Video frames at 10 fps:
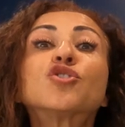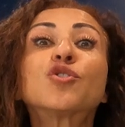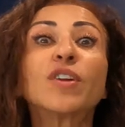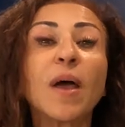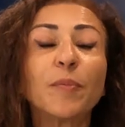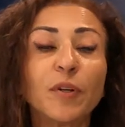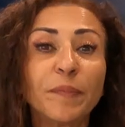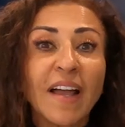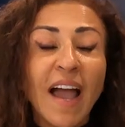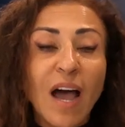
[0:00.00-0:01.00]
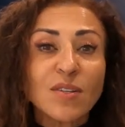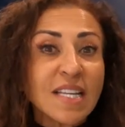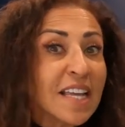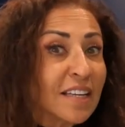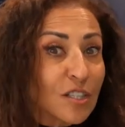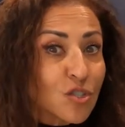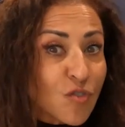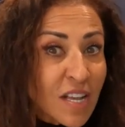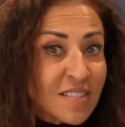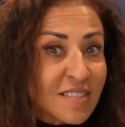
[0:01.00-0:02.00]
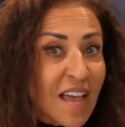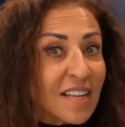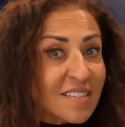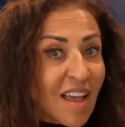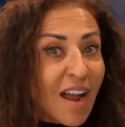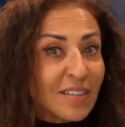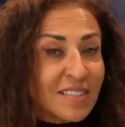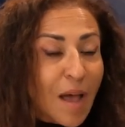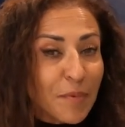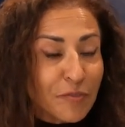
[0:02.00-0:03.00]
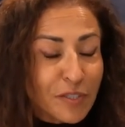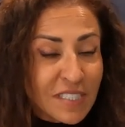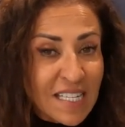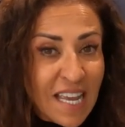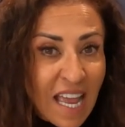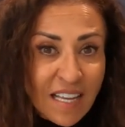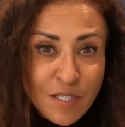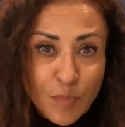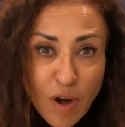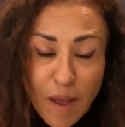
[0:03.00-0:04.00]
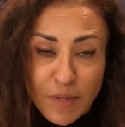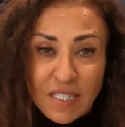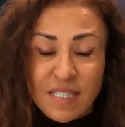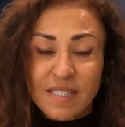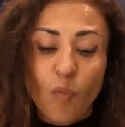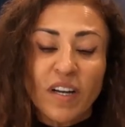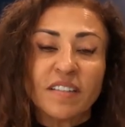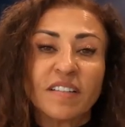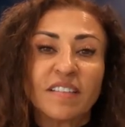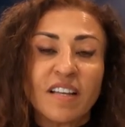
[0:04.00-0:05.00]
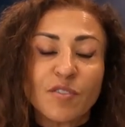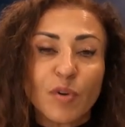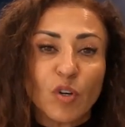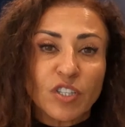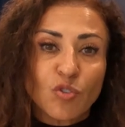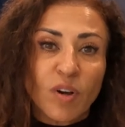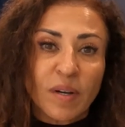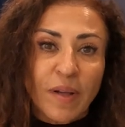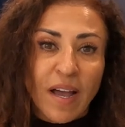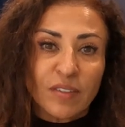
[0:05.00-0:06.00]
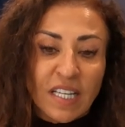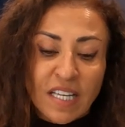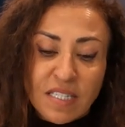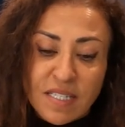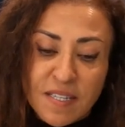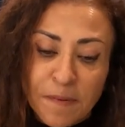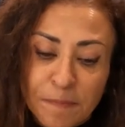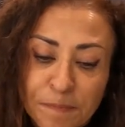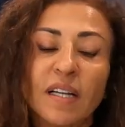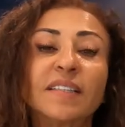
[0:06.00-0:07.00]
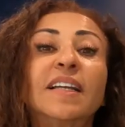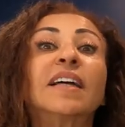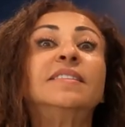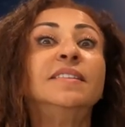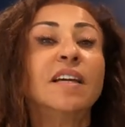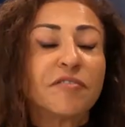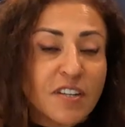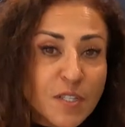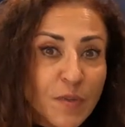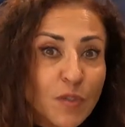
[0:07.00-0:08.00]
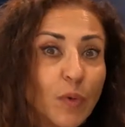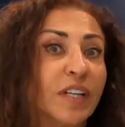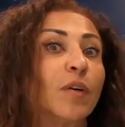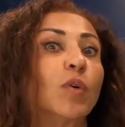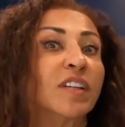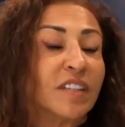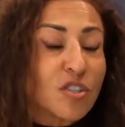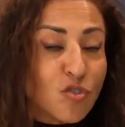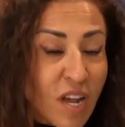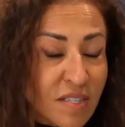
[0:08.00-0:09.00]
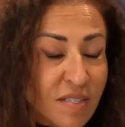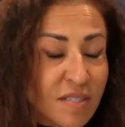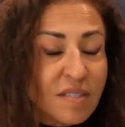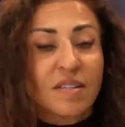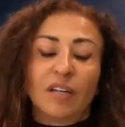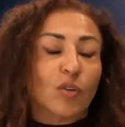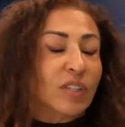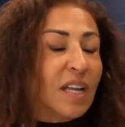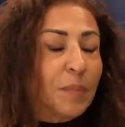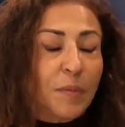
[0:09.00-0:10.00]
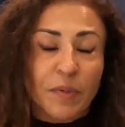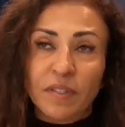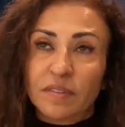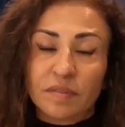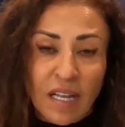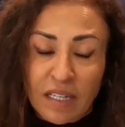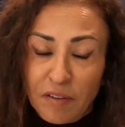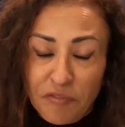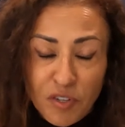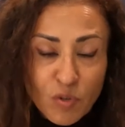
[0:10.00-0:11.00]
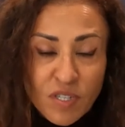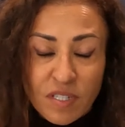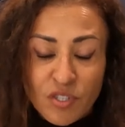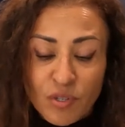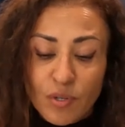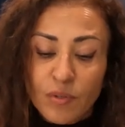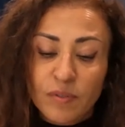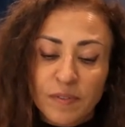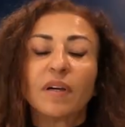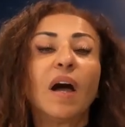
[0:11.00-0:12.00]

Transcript: Should I put my house in a trust? That's our topic for today, as promised. One of the things we're going to talk about is the difference between a will and a trust. I know a lot of people kind of confuse the two.